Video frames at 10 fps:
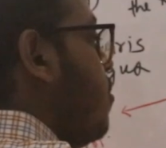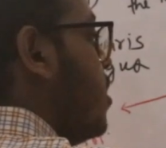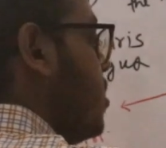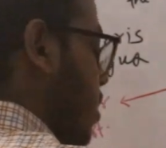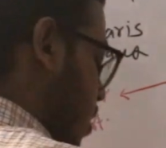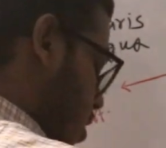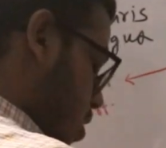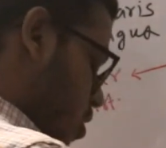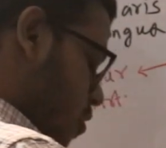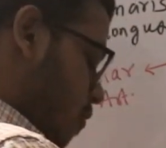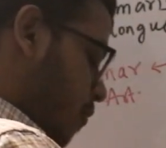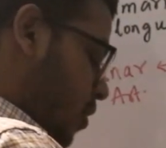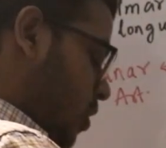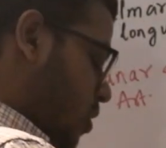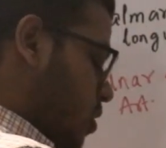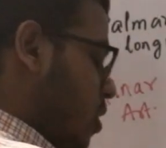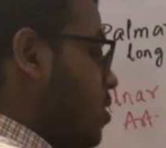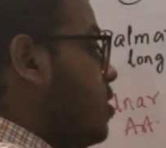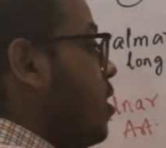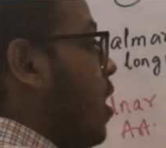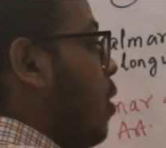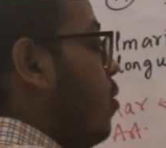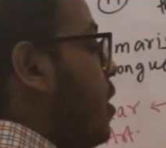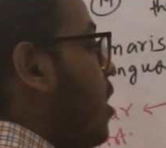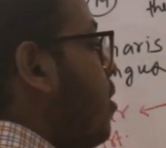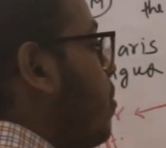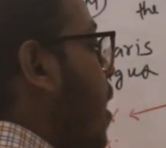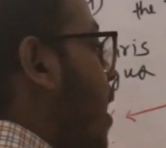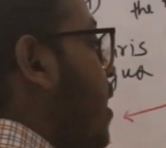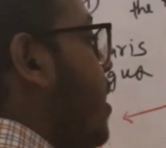muscle which is surrounded by